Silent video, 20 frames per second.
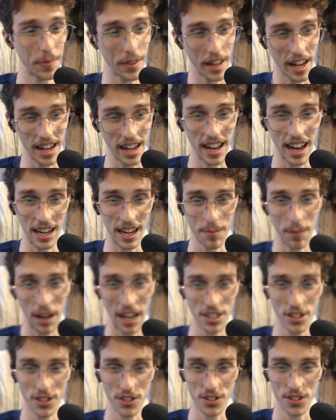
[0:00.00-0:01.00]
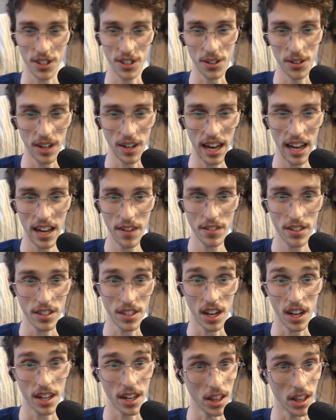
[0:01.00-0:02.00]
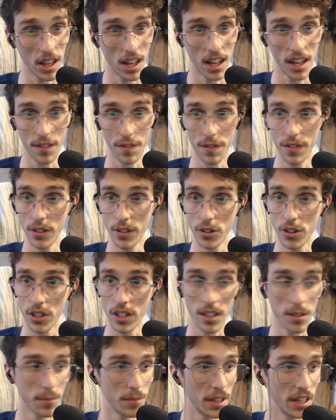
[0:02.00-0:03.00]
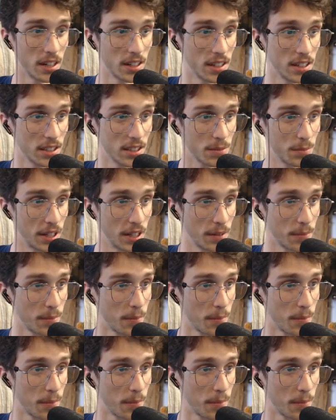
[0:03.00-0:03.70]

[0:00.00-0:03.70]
I imagine so. I haven't done a lot of fusion, I'll be honest, man.